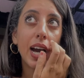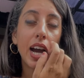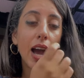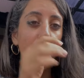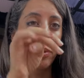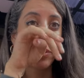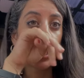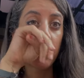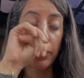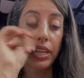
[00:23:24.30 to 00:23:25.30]
I would work
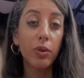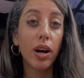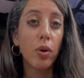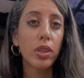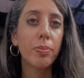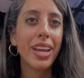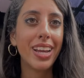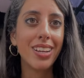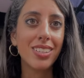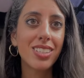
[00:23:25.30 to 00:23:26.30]
really well with
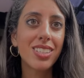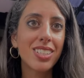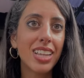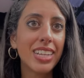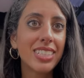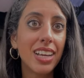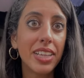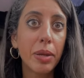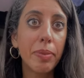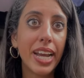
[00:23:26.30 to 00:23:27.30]
pants, like,
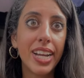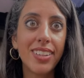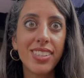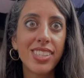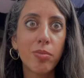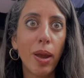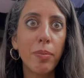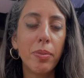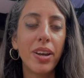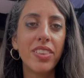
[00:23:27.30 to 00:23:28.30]
selling pants might
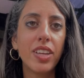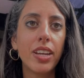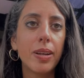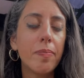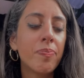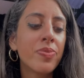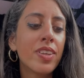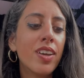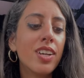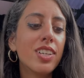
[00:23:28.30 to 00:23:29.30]
be my thing.
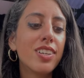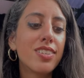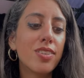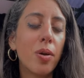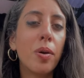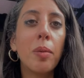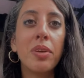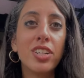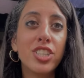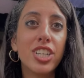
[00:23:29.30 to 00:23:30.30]
So I'm
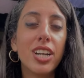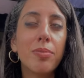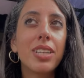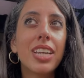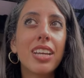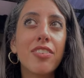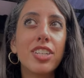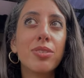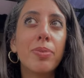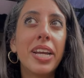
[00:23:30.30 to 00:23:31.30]
not sure. I'm thinking if I
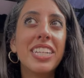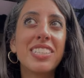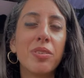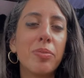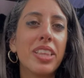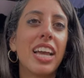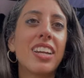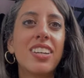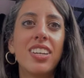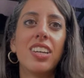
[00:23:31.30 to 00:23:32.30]
do pants, it would be like
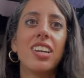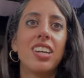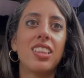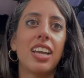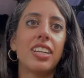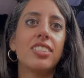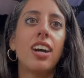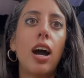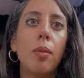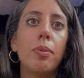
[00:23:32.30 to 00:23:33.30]

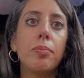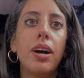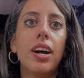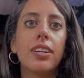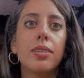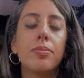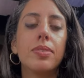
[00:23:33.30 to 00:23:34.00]
top and bottom,